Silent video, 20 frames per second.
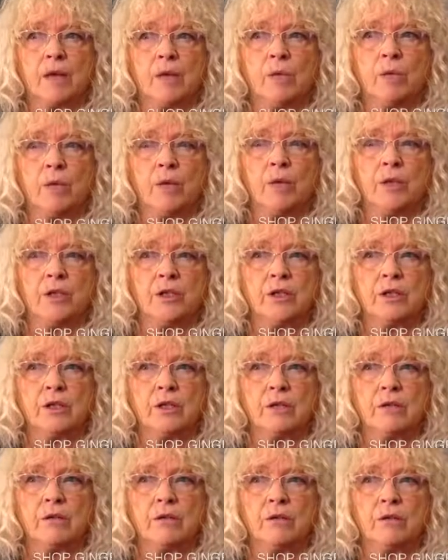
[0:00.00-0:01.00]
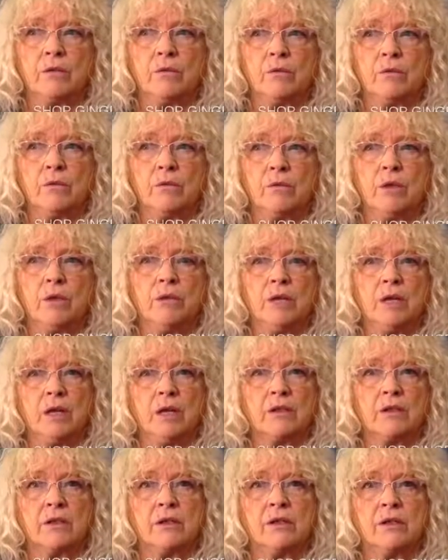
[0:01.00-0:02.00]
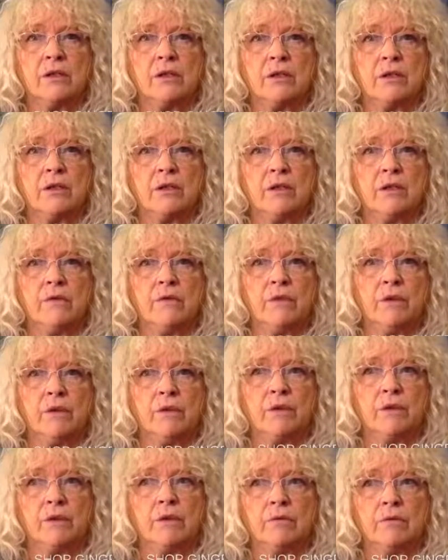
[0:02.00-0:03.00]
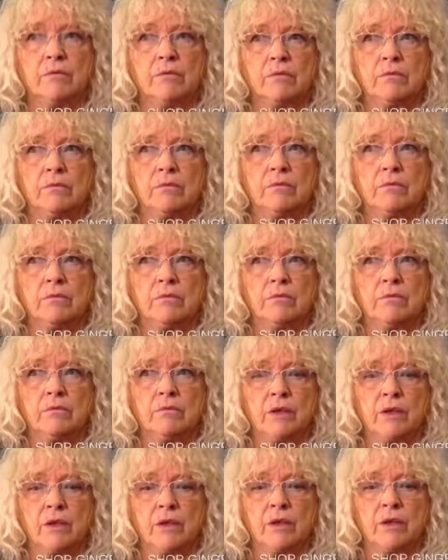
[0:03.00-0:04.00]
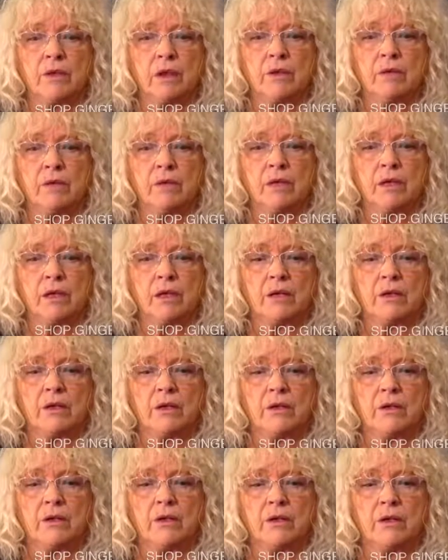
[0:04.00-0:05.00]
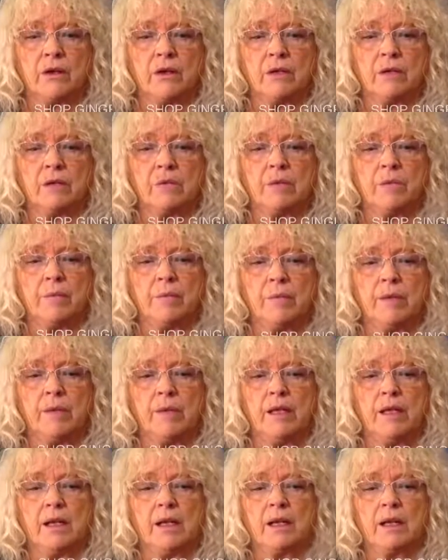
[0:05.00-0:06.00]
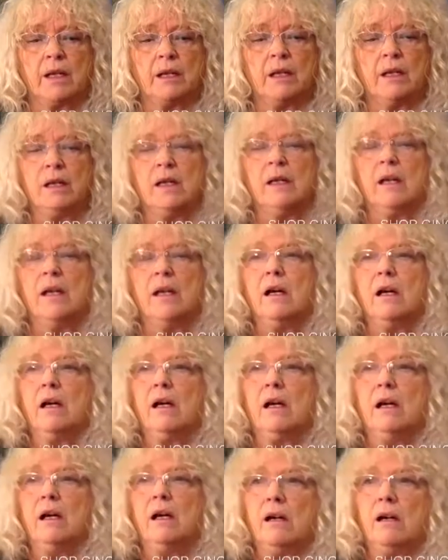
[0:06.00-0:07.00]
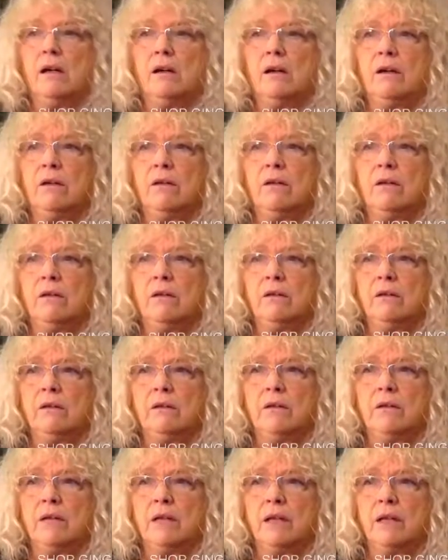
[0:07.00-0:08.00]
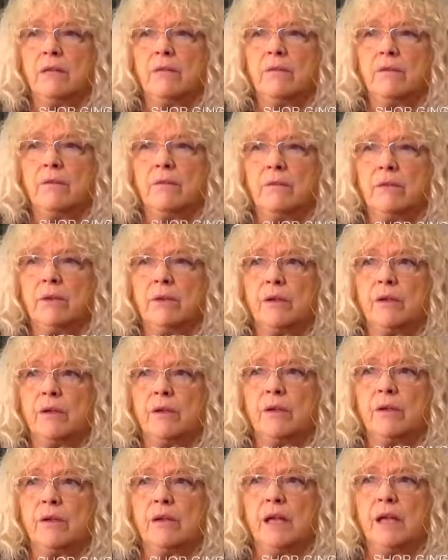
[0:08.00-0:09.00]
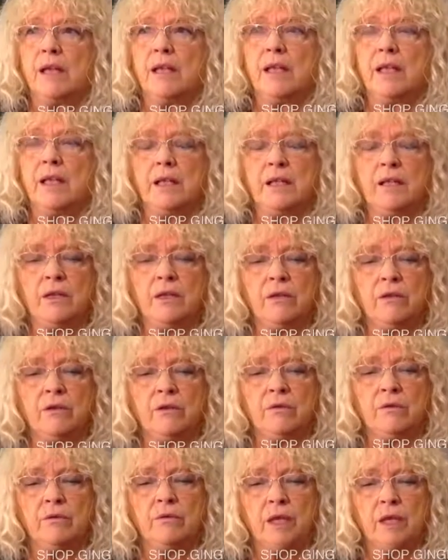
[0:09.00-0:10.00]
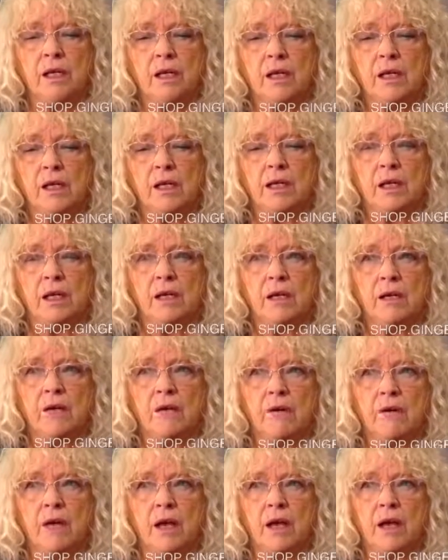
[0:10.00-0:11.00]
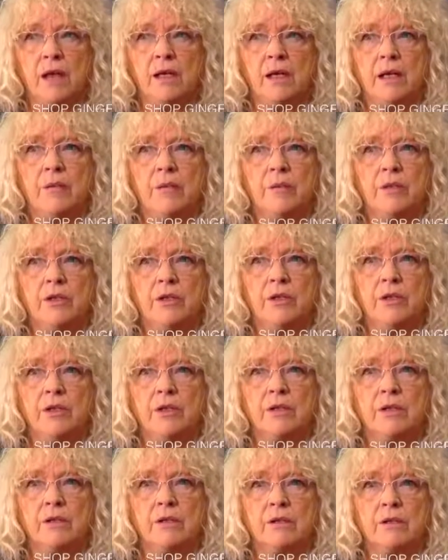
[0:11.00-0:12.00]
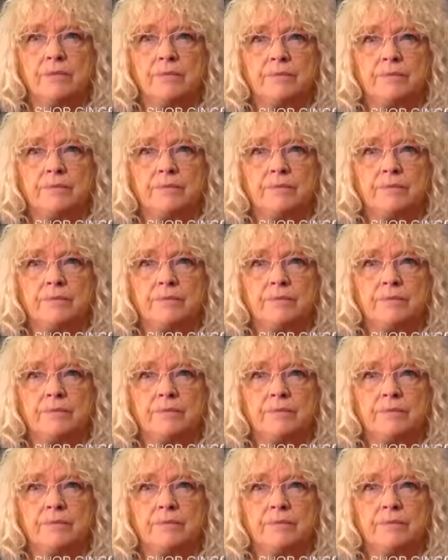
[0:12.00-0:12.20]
which will touch the viewer whether they realize it or not, it would be like, oh, that's familiar. And then you create images